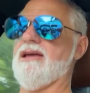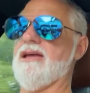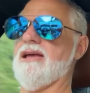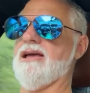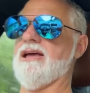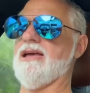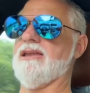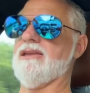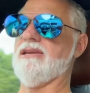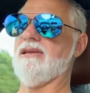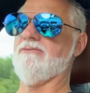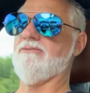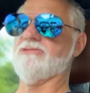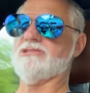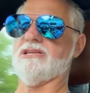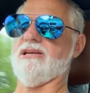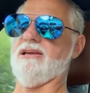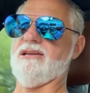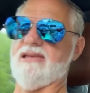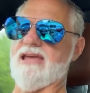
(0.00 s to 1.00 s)
And he
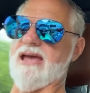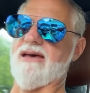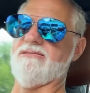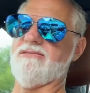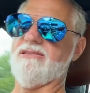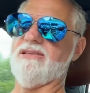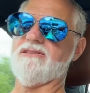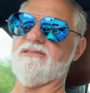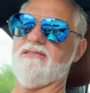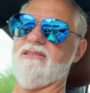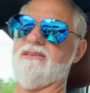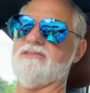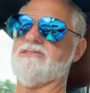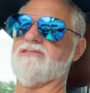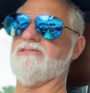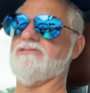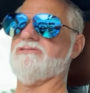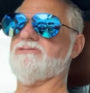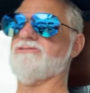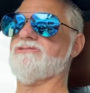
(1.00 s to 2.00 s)
was like, yeah,
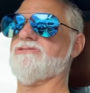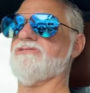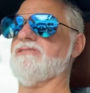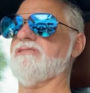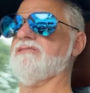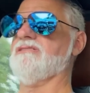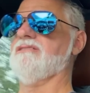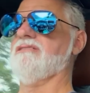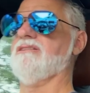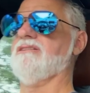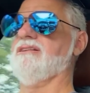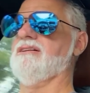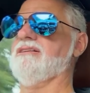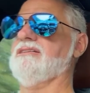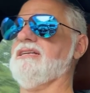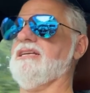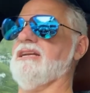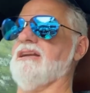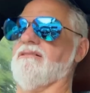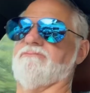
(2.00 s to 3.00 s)
this is,
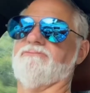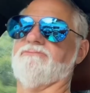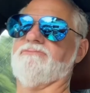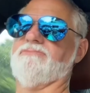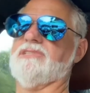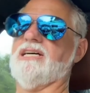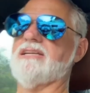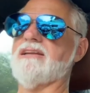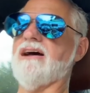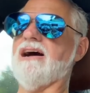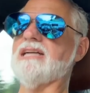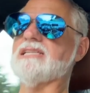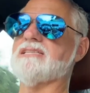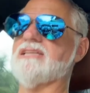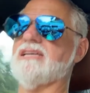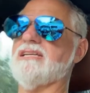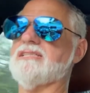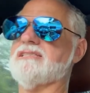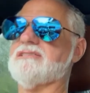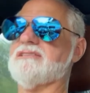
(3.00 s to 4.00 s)
a
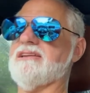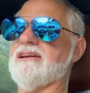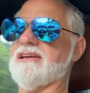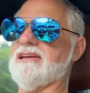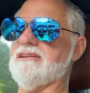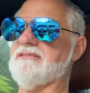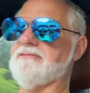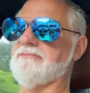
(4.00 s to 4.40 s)
nonsense ticket.